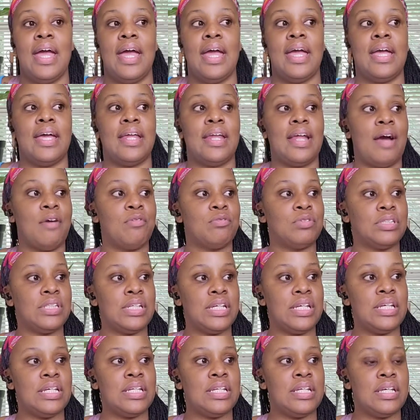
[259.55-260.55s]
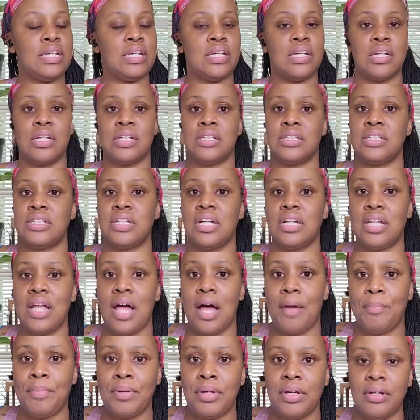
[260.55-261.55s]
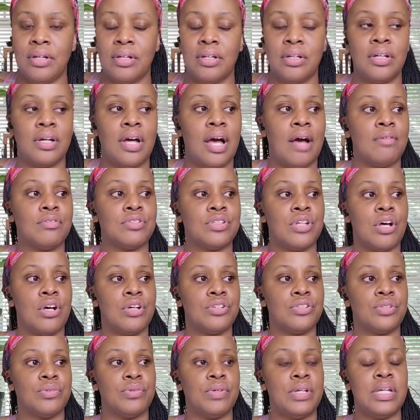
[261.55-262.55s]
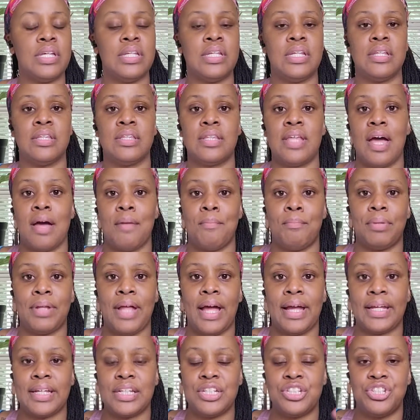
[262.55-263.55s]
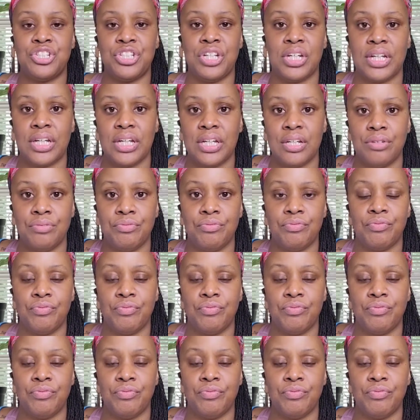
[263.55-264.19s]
and I was eating tilapia, I was also eating that blackened chicken